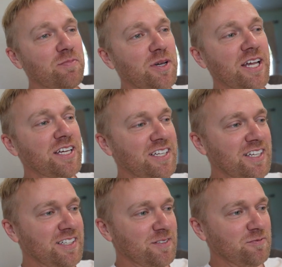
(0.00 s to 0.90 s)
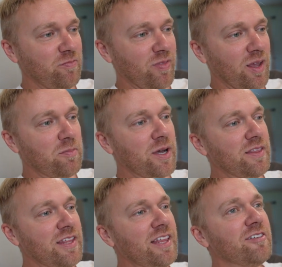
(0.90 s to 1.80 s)
But
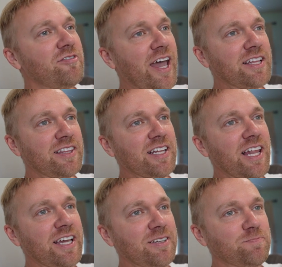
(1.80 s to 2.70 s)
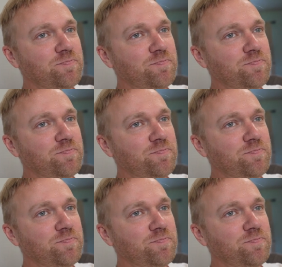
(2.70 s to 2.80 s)
but then the fact that like